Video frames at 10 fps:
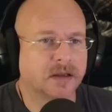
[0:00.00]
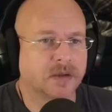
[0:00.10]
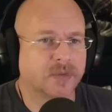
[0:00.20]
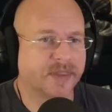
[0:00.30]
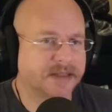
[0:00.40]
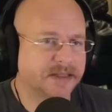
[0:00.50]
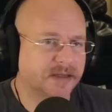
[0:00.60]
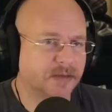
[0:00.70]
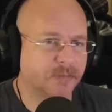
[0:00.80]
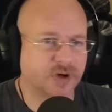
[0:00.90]
Well, they did
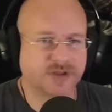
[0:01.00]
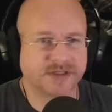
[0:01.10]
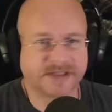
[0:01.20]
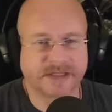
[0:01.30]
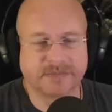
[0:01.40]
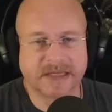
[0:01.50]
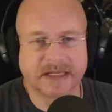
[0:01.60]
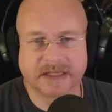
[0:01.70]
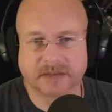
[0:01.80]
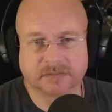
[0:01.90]
an emergency
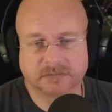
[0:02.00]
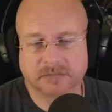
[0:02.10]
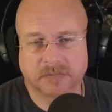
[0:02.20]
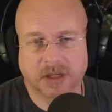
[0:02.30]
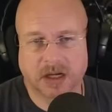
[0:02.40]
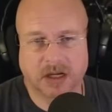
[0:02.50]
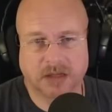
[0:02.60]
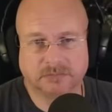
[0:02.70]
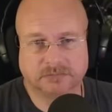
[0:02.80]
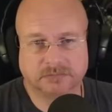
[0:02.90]
meeting
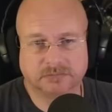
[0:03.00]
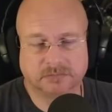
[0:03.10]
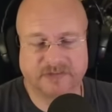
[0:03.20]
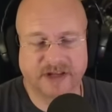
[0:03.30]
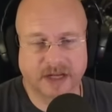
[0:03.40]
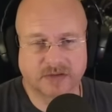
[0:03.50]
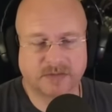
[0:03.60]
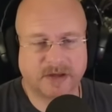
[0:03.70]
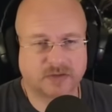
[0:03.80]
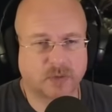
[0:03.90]
uh, video. It's
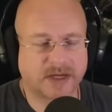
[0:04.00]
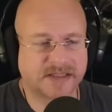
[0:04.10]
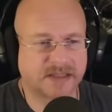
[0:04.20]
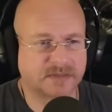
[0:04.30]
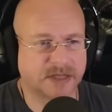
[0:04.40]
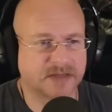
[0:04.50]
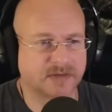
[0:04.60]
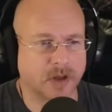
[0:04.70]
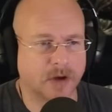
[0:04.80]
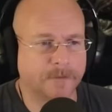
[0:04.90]
about 26 minutes
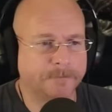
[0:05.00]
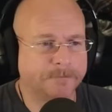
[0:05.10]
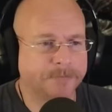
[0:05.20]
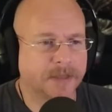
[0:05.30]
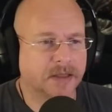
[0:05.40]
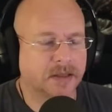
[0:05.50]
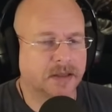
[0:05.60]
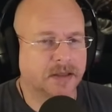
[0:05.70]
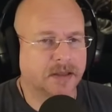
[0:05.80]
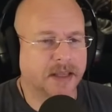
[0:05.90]
long.
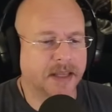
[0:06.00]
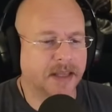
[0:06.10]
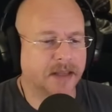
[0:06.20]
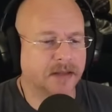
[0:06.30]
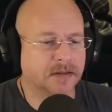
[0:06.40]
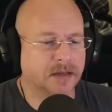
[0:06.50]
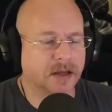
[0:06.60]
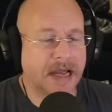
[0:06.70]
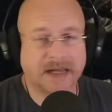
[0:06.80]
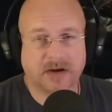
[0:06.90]
And
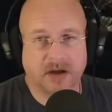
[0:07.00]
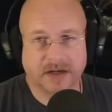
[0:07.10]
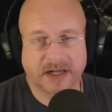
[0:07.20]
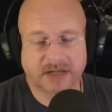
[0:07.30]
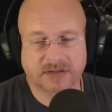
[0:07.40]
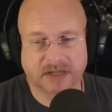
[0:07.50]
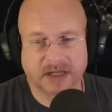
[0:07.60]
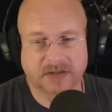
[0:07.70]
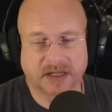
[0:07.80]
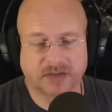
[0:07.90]
uh, I caught it actually
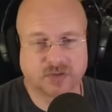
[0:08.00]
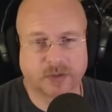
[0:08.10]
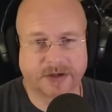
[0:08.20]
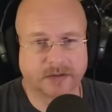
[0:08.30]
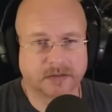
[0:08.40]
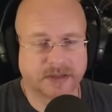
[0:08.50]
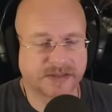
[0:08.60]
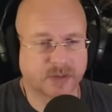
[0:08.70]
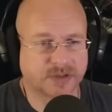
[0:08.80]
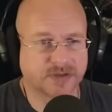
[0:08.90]
on, on Twitter as
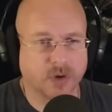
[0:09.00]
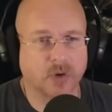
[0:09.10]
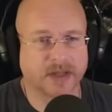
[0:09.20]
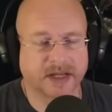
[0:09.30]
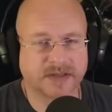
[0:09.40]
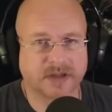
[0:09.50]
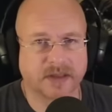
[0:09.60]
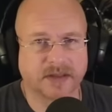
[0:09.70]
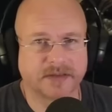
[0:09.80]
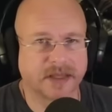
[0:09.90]
I was scrolling. I saw
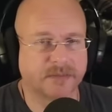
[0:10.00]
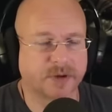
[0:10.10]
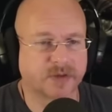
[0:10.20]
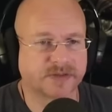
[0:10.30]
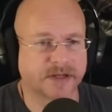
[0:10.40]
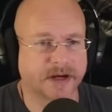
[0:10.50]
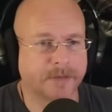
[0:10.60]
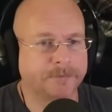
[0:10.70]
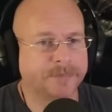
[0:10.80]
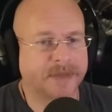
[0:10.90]
that they had posted it
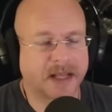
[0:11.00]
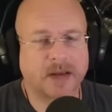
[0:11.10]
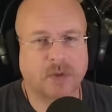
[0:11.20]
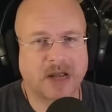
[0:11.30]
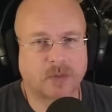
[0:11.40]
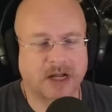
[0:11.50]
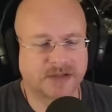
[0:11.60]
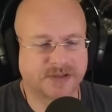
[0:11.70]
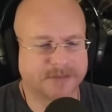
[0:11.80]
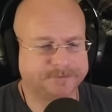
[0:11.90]
up and I, I
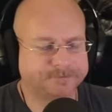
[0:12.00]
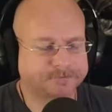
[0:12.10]
watched it.